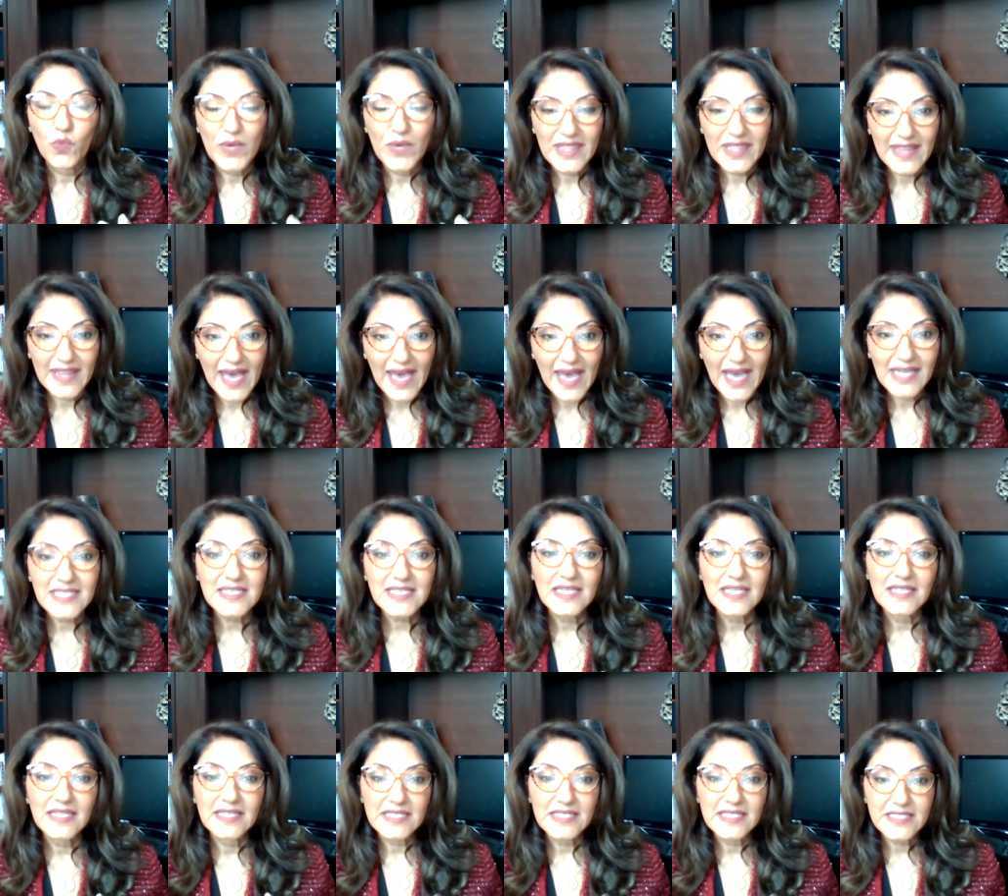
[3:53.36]
With that,
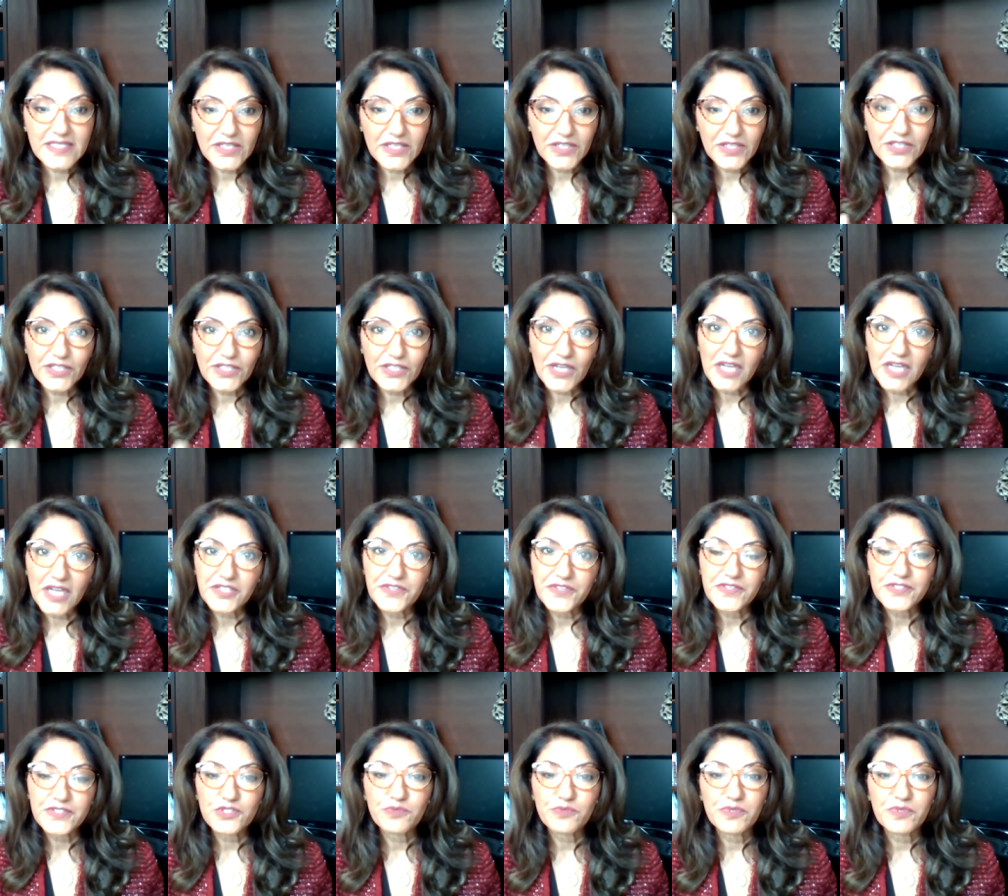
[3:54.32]
this year,
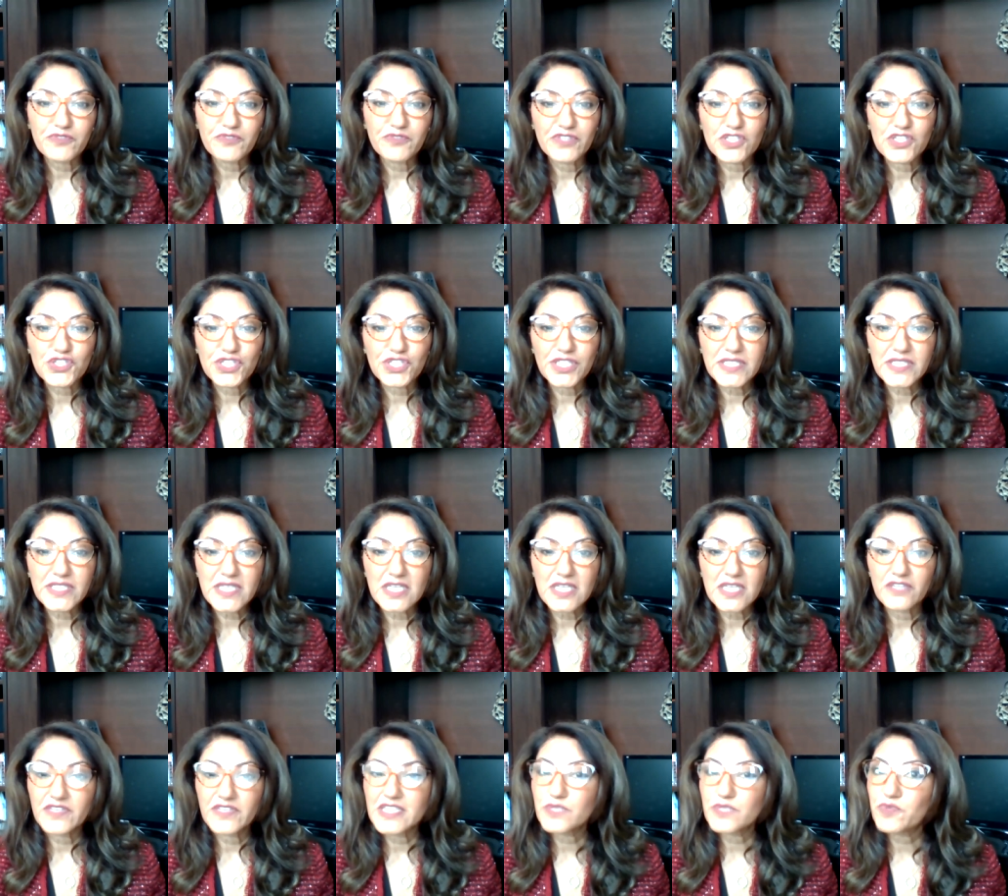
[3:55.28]
under the supervision
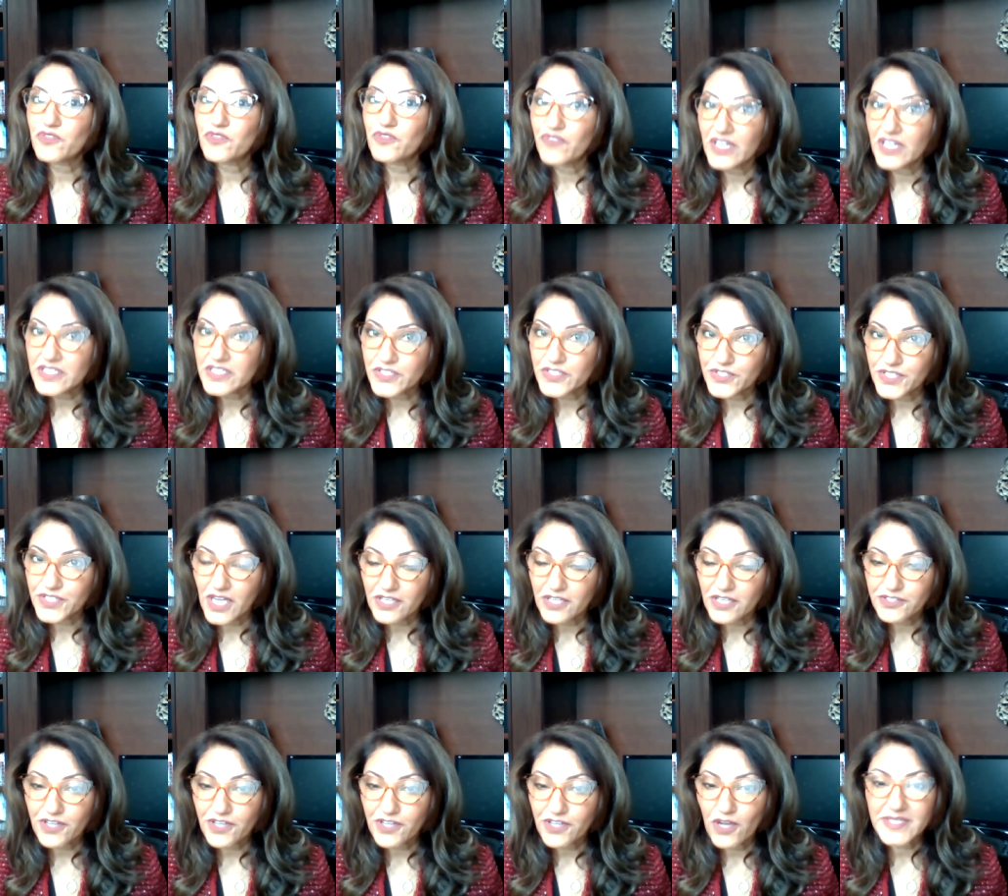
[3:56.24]
of his professor,
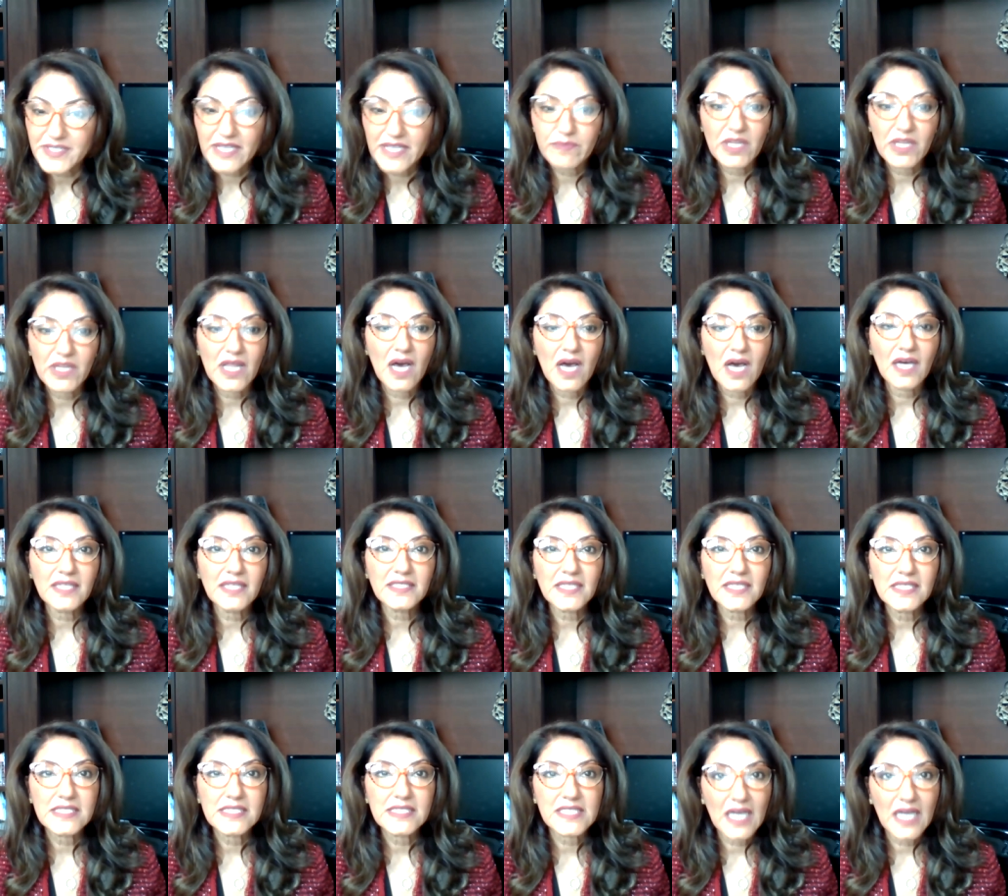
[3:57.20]
Dr. Jose
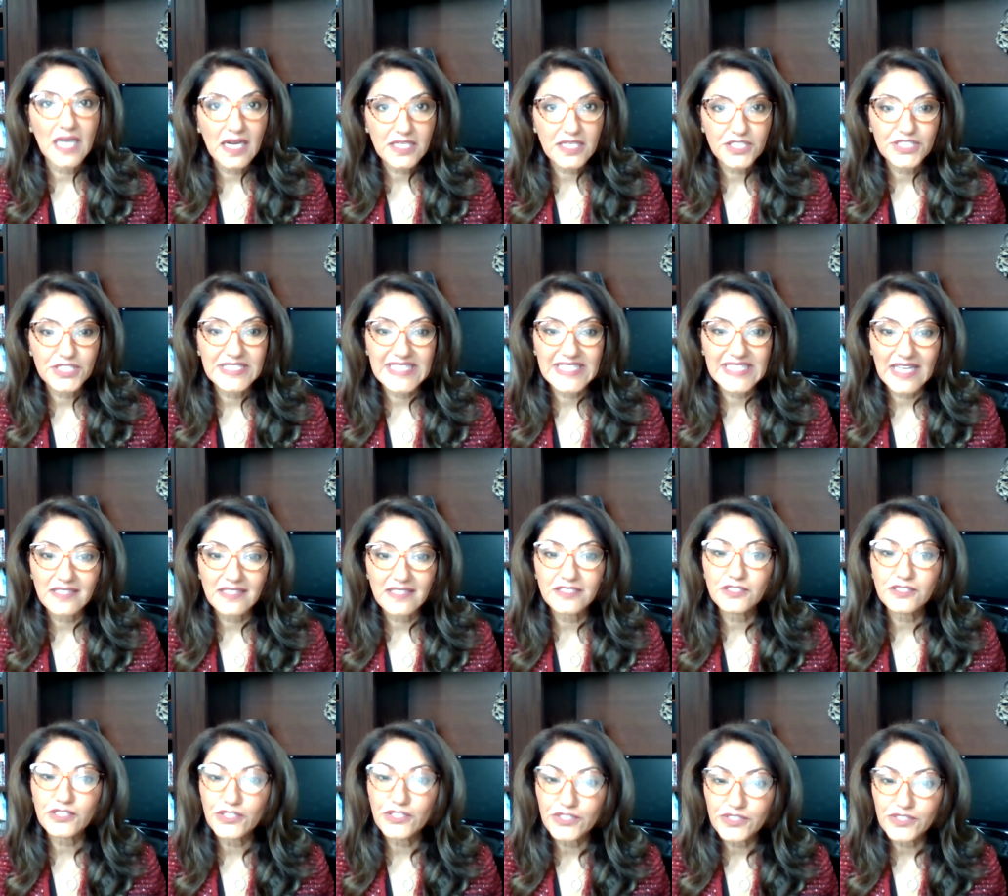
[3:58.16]
Millán, Dr.
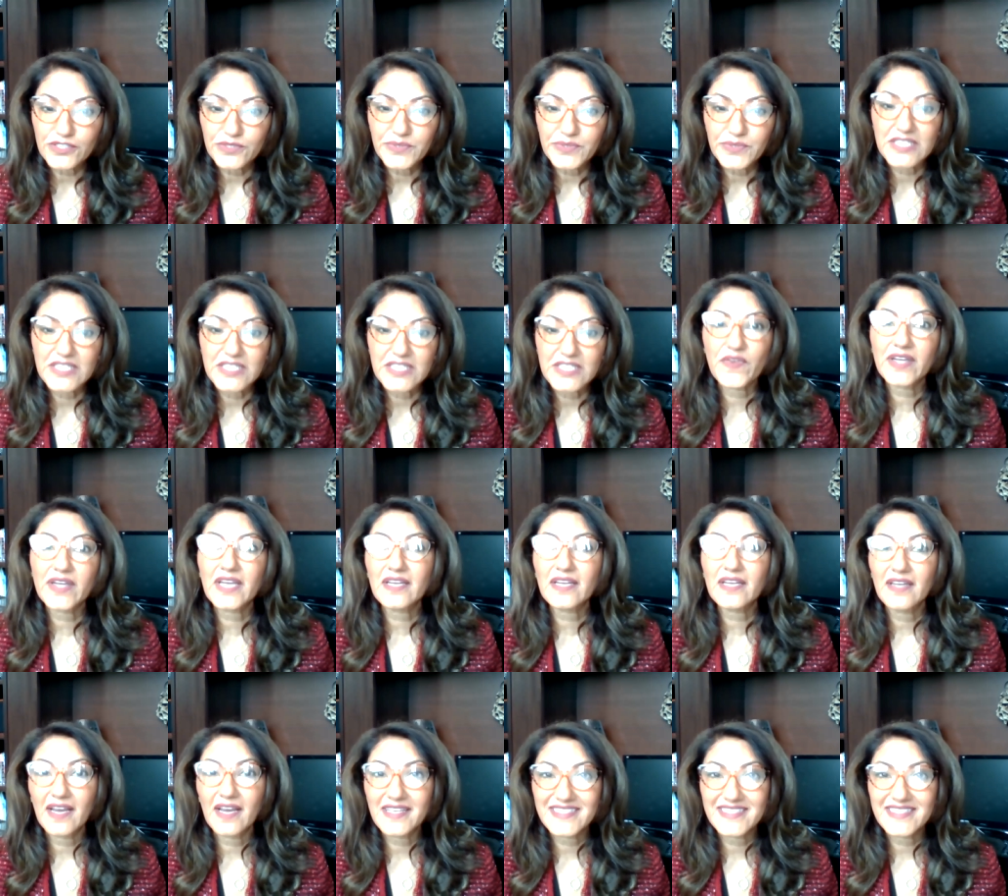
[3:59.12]
Deland Liu is
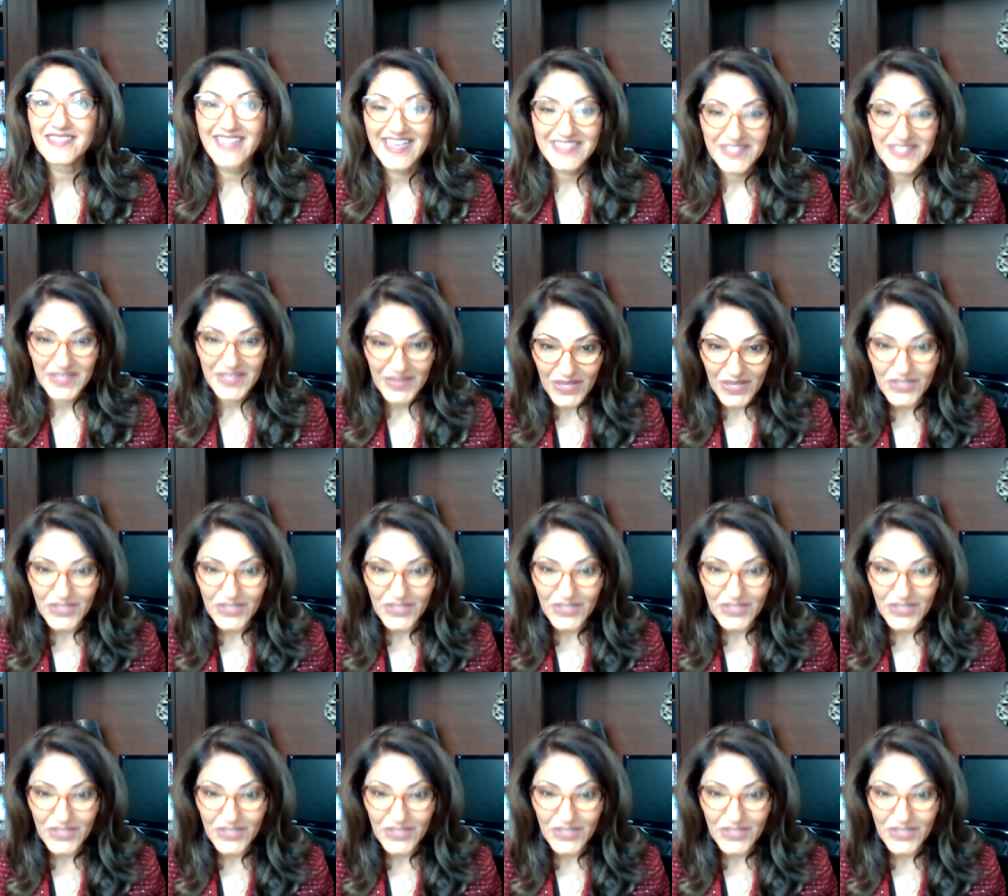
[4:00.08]
recognized as